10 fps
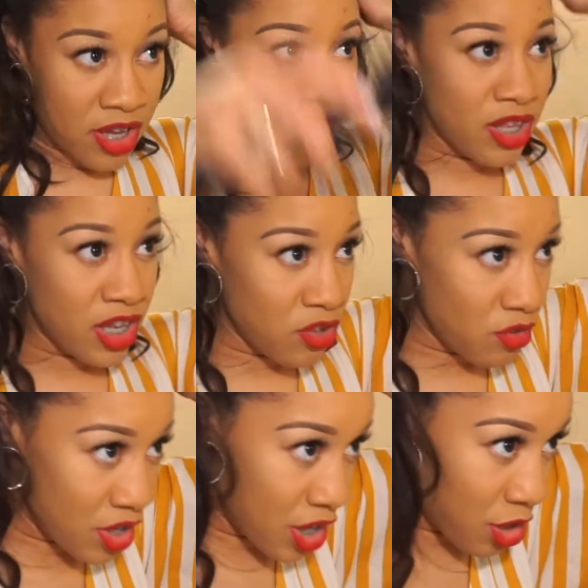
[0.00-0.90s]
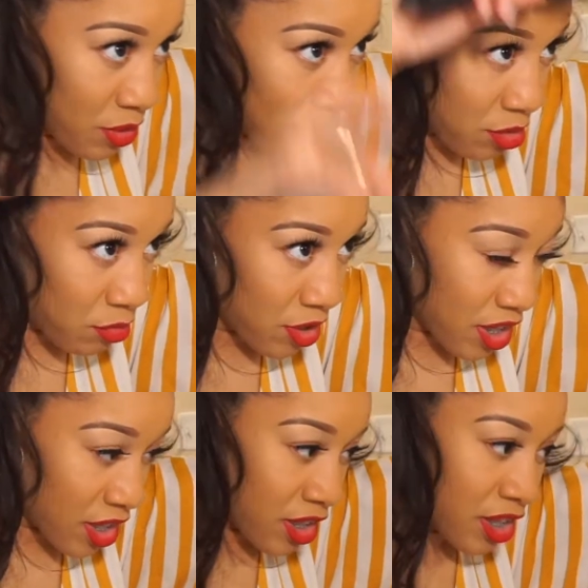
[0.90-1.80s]
And then you can go in
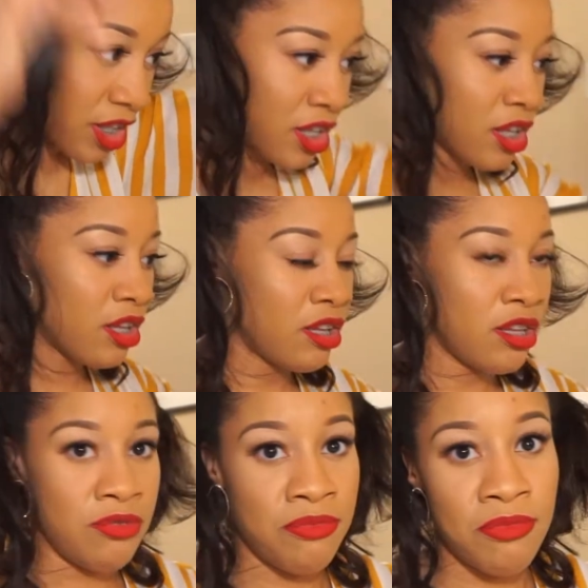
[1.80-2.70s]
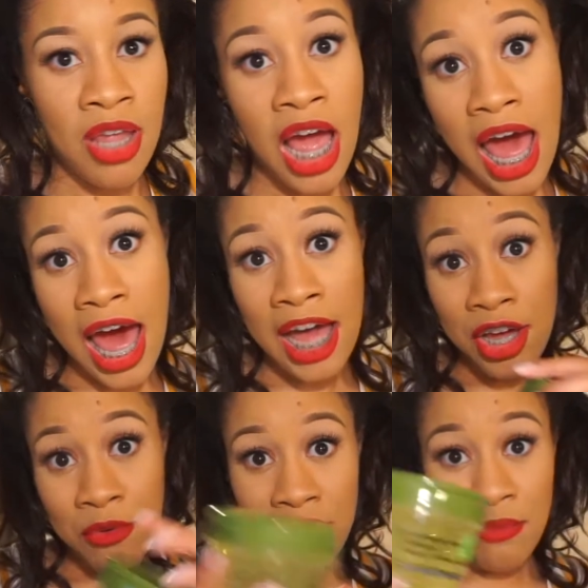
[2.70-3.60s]
with, I
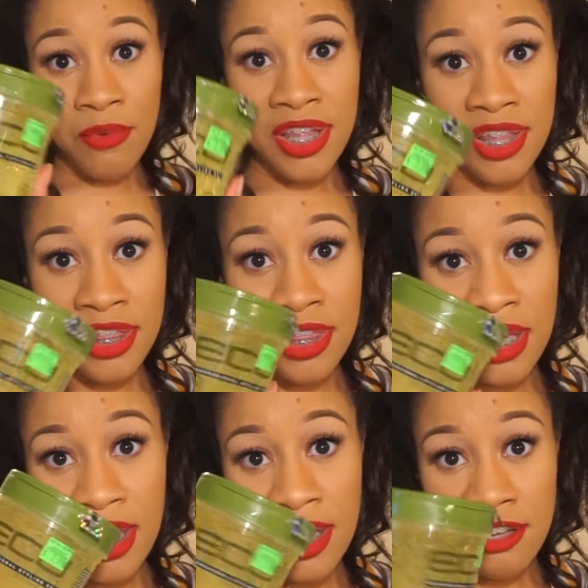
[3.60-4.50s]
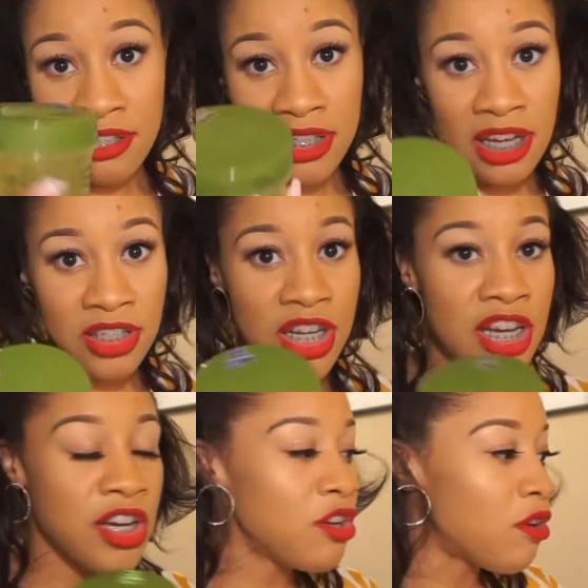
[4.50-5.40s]
go in with the Eco Style
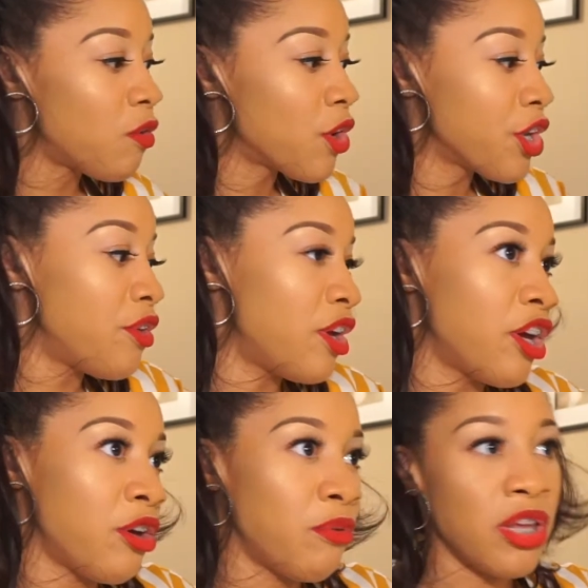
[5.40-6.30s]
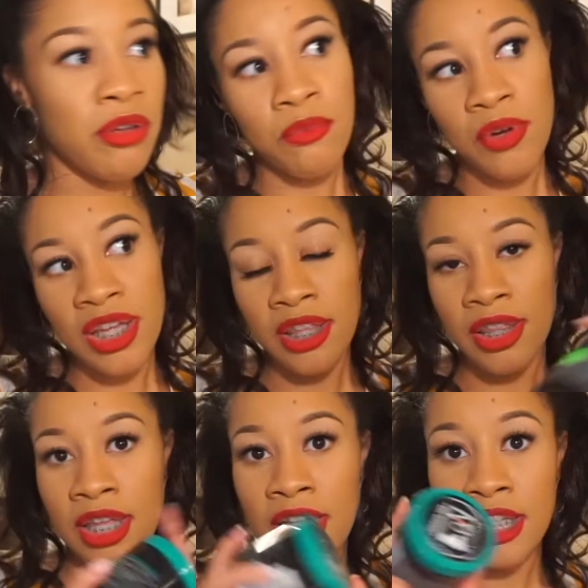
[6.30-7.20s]
Gel, or you can go in with
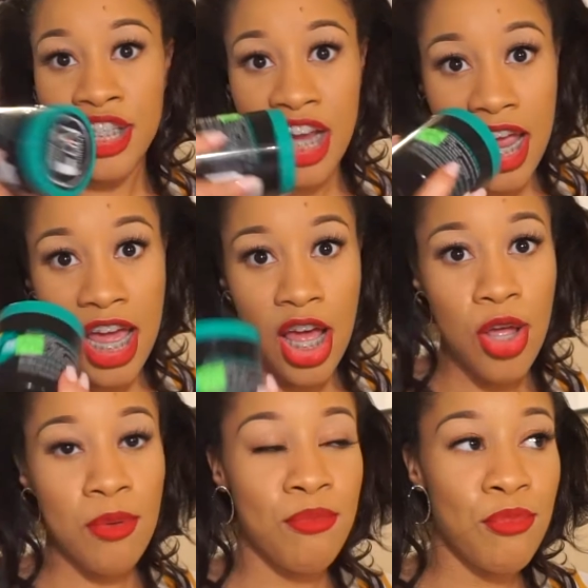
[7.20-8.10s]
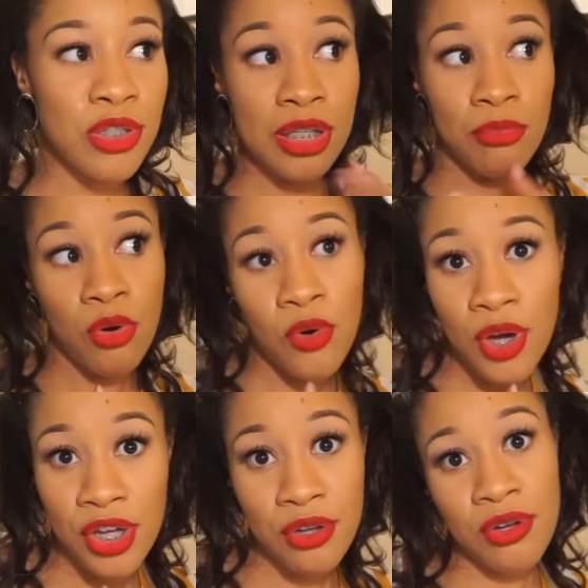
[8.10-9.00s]
jam, some
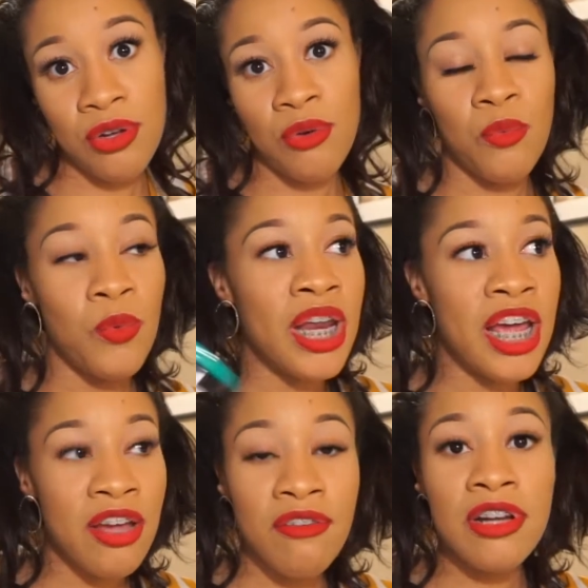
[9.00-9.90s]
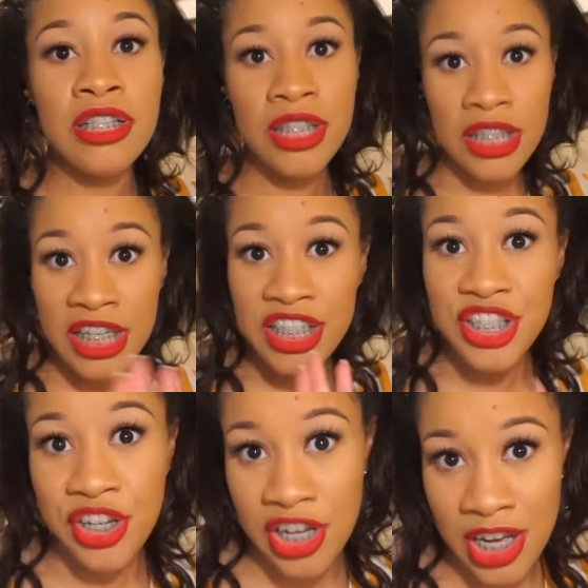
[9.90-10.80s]
oil, whatever slicks
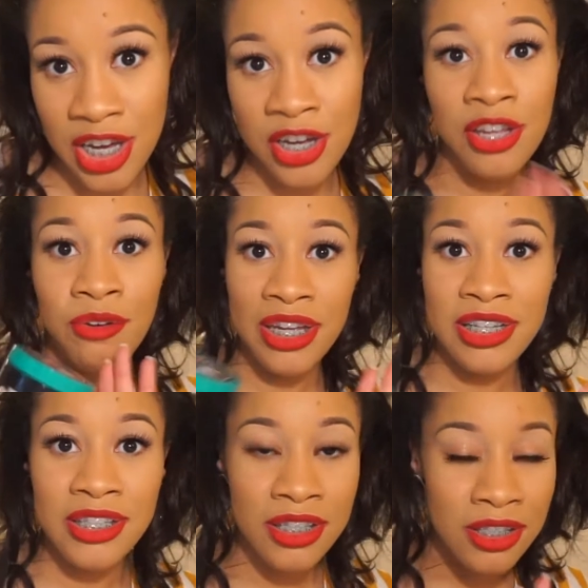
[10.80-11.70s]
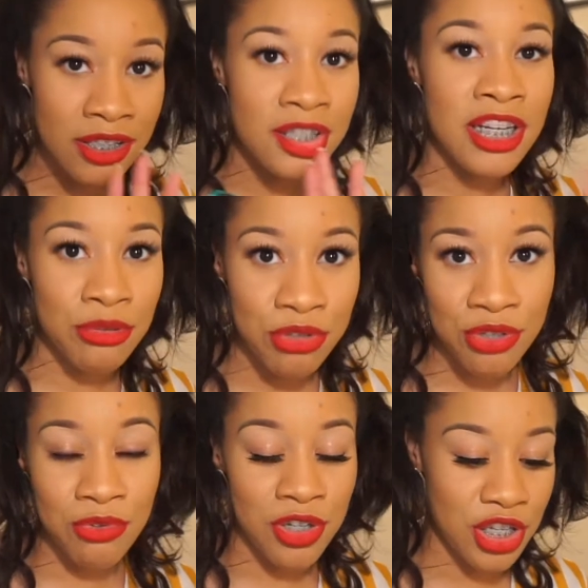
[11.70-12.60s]
your hair, your edges, that's what
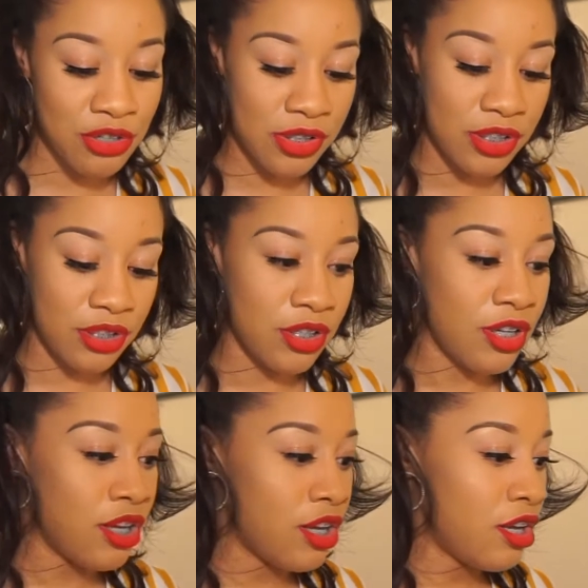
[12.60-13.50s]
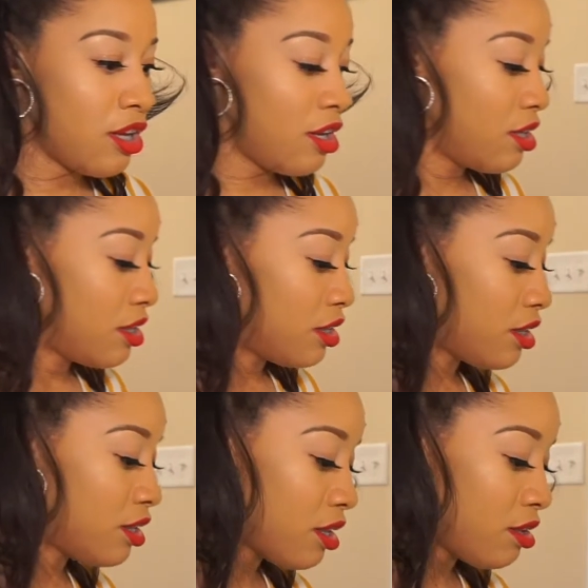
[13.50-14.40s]
you wanna use.
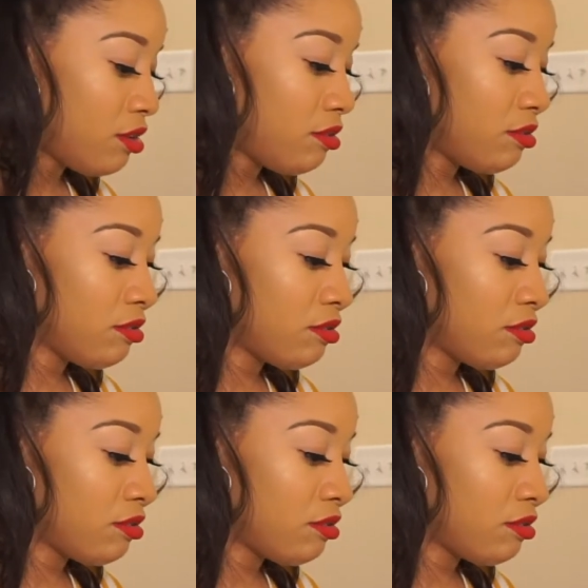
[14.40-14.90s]
So,